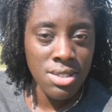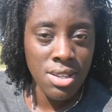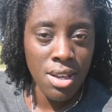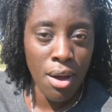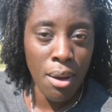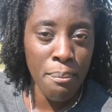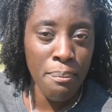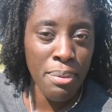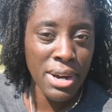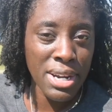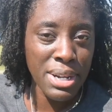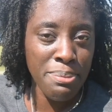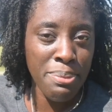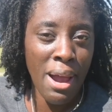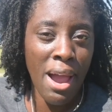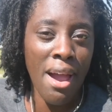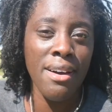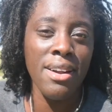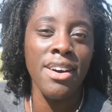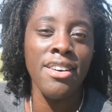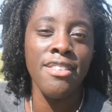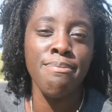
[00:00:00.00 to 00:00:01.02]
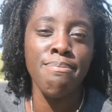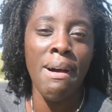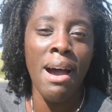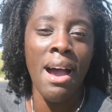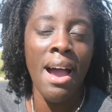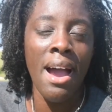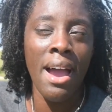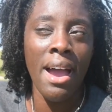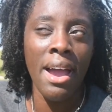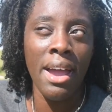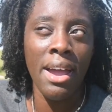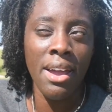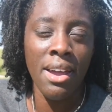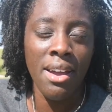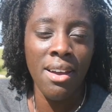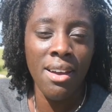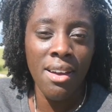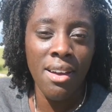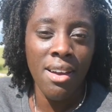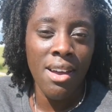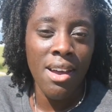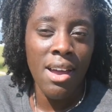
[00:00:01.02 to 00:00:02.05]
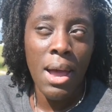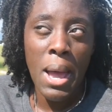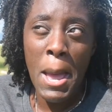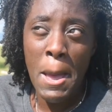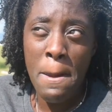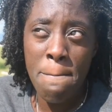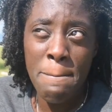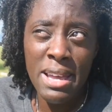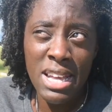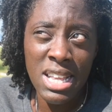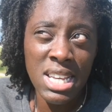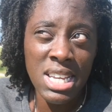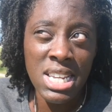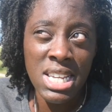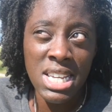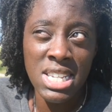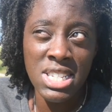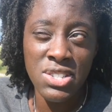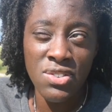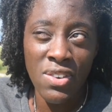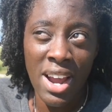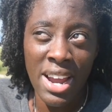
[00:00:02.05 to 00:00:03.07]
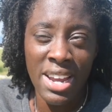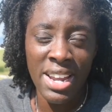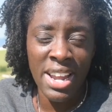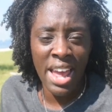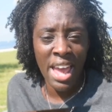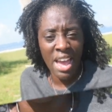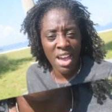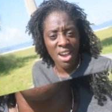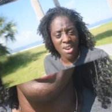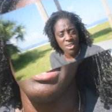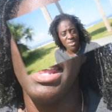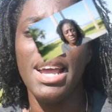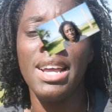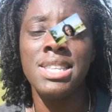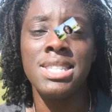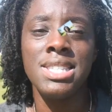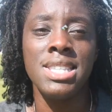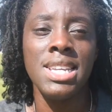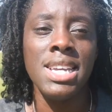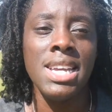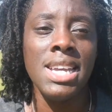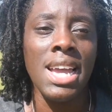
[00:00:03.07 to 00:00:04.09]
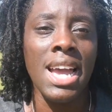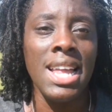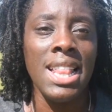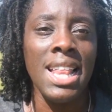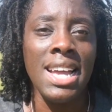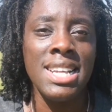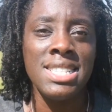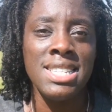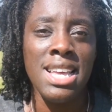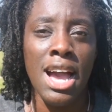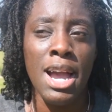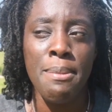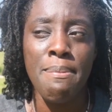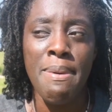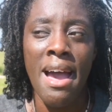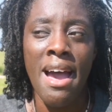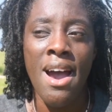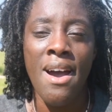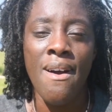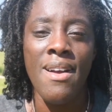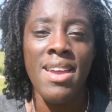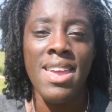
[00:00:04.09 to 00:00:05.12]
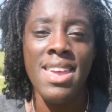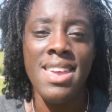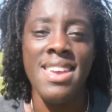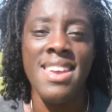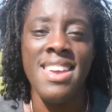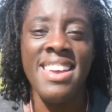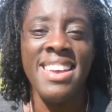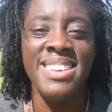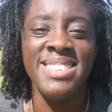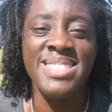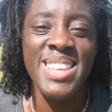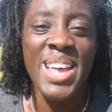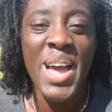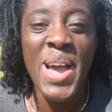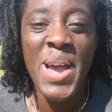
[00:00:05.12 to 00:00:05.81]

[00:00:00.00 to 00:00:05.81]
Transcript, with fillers: So I'm pretty proud of my abilities right now. The next thing I'd like to talk about is